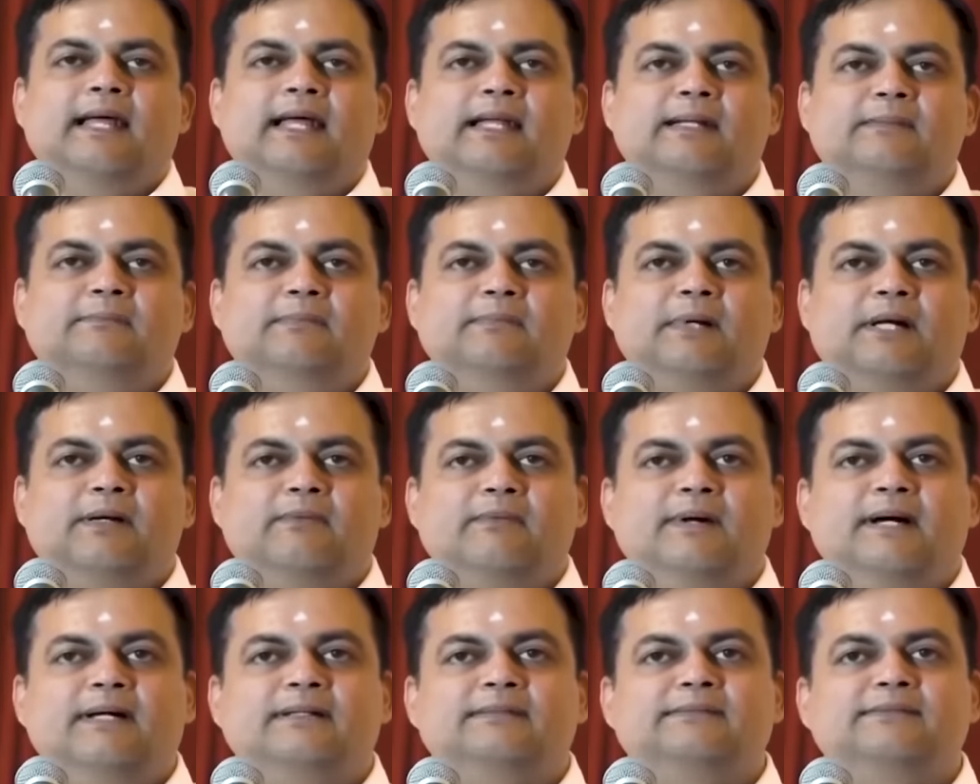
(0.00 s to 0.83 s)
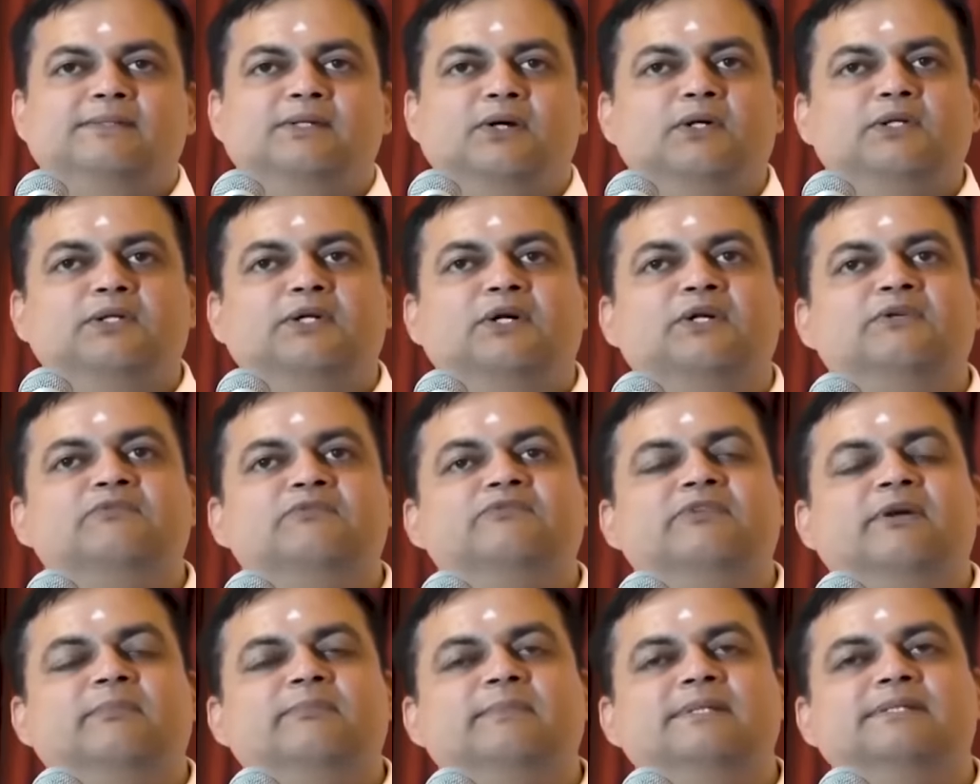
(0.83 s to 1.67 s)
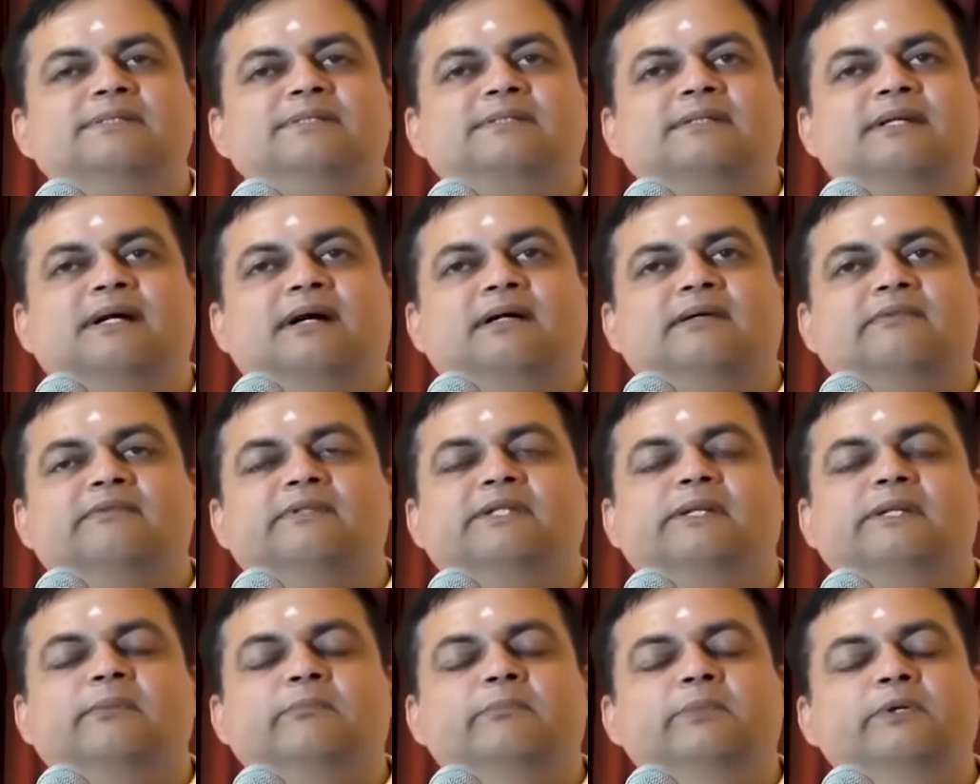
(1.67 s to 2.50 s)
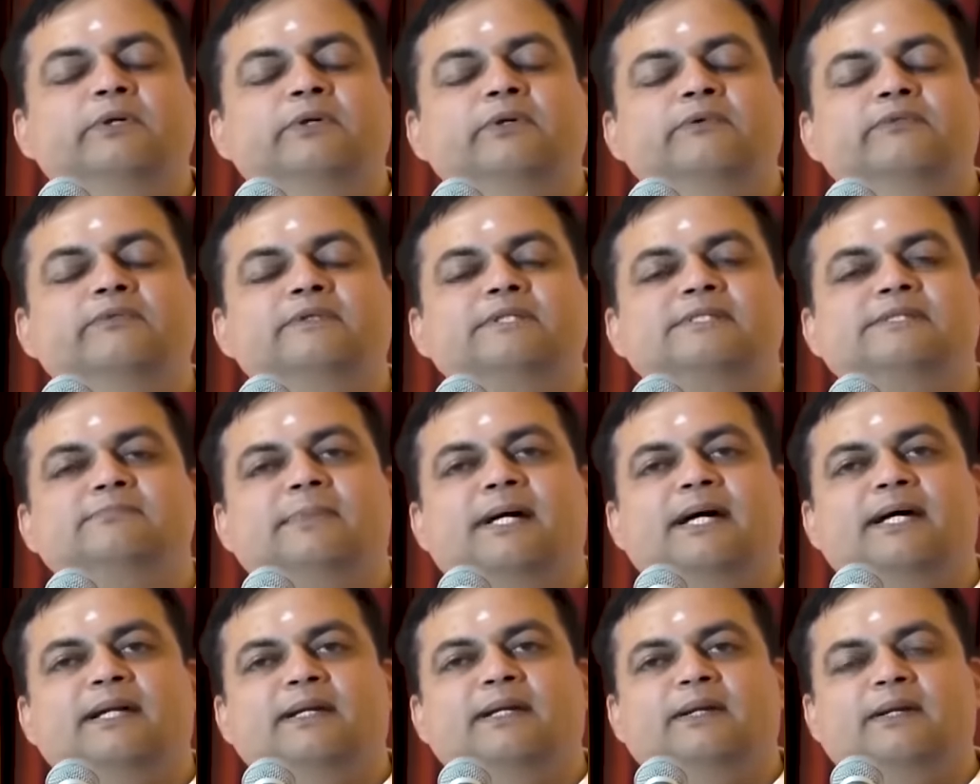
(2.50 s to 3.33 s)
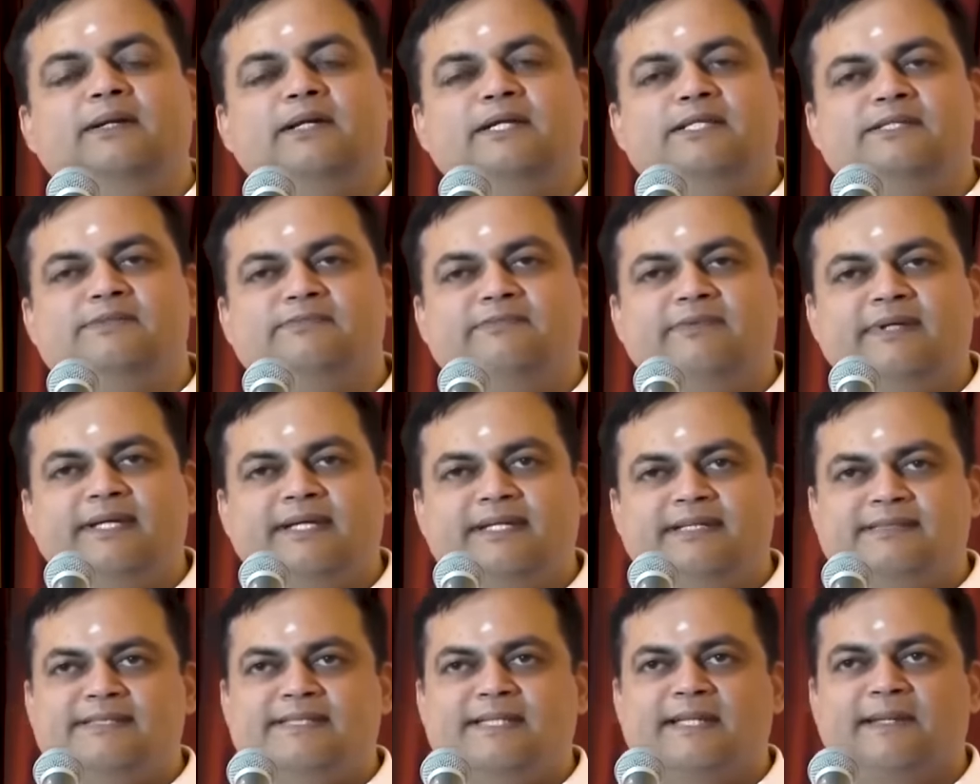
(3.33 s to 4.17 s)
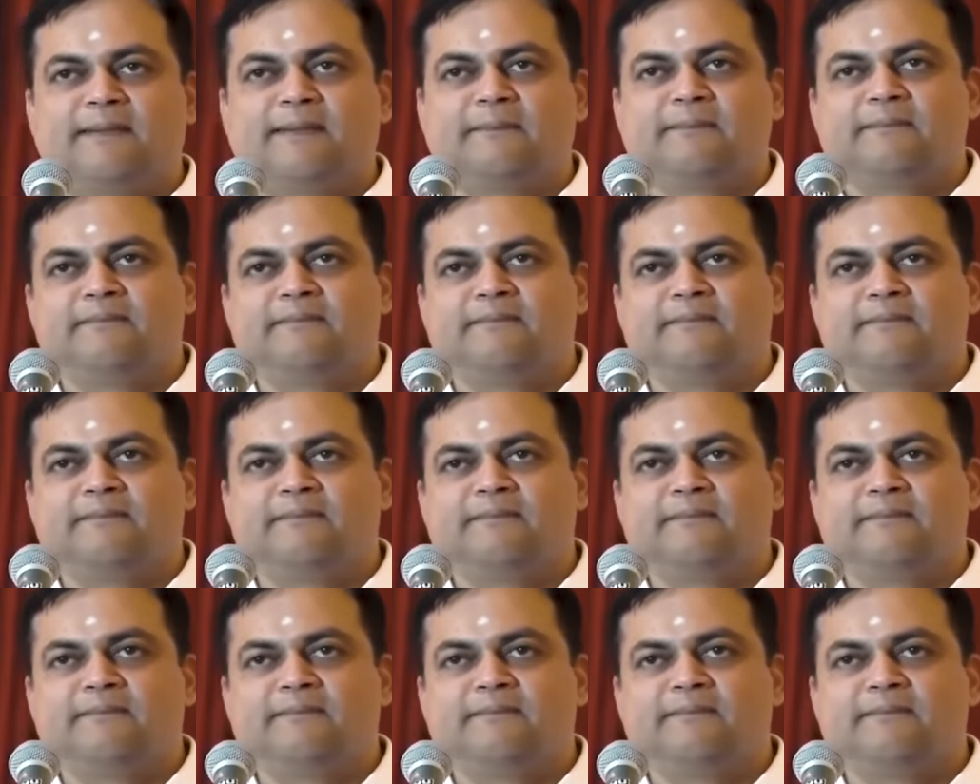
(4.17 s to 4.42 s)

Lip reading: and Bhagwan got down from his car with a beautiful smile on his face.